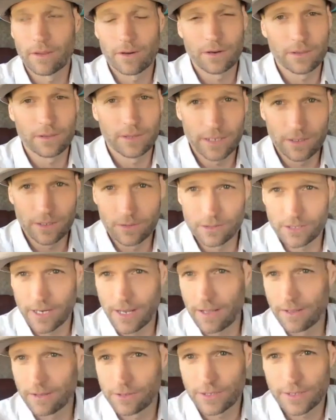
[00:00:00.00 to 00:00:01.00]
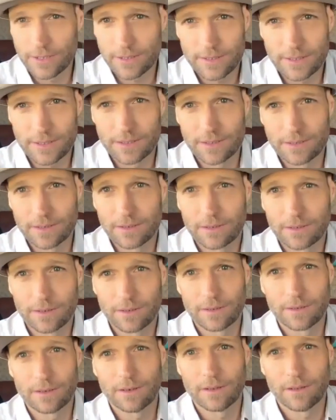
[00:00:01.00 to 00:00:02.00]
are legal challenges,
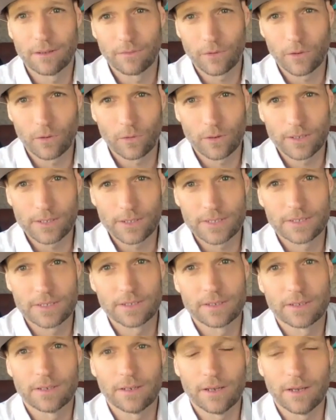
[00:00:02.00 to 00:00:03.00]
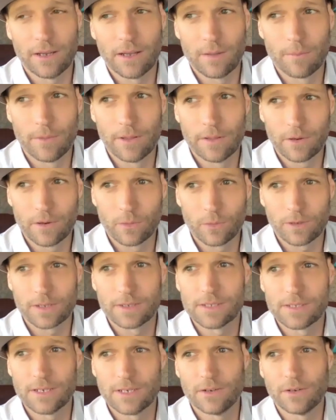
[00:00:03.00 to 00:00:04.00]
of course, um, and there will
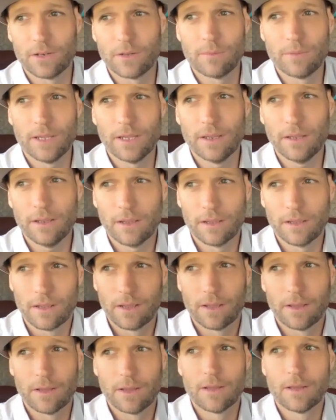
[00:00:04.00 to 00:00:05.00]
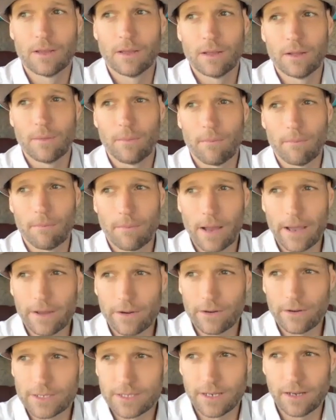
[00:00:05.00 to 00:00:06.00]
continue to be. My
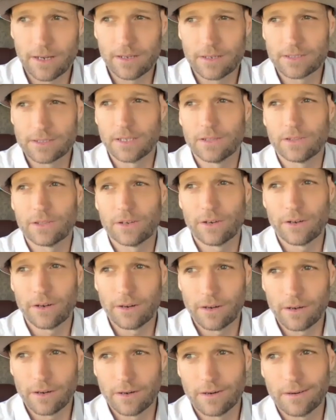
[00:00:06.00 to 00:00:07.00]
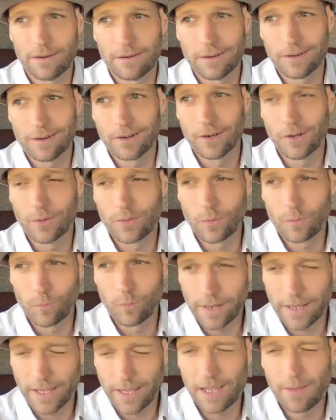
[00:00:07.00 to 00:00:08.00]
understanding is that there, you know, the,
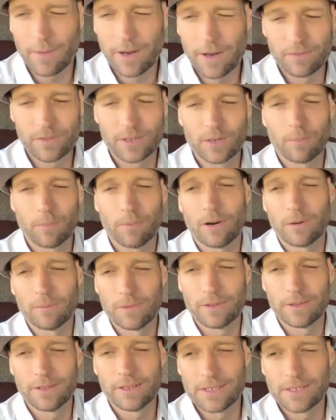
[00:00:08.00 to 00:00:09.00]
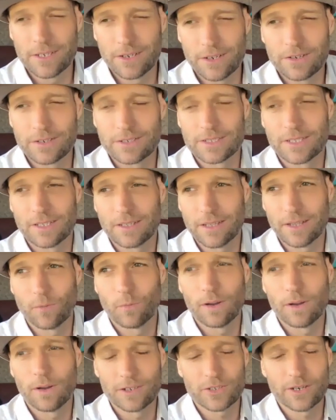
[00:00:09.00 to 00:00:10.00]
what came out of the Department of the Interior is that they
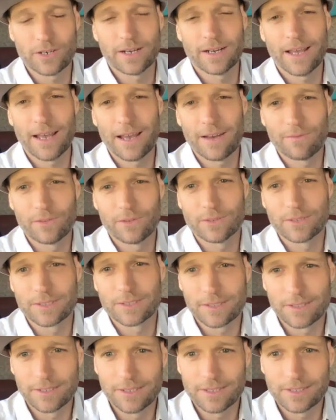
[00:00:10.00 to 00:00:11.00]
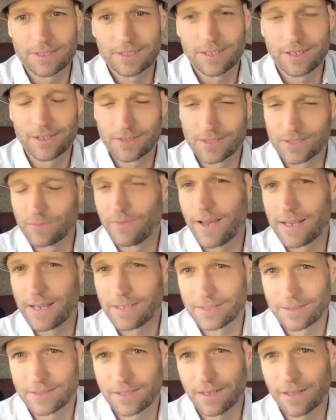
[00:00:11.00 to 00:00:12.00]
want to try to have those lease sales as fast
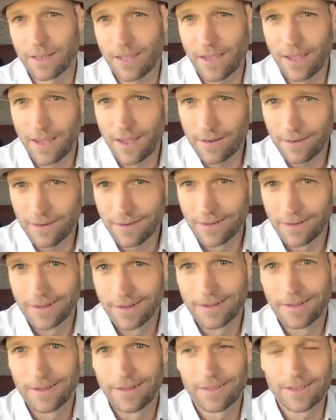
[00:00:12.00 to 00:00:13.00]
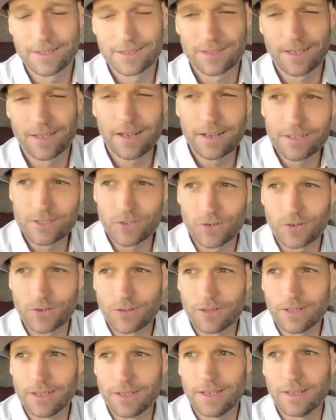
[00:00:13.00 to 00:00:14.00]
as they can. They said as
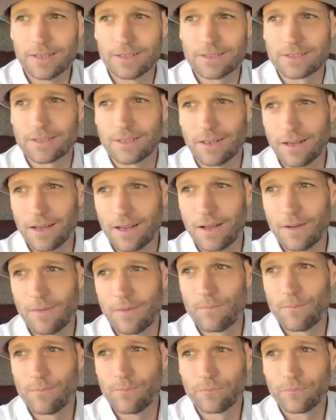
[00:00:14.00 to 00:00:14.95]
early as um,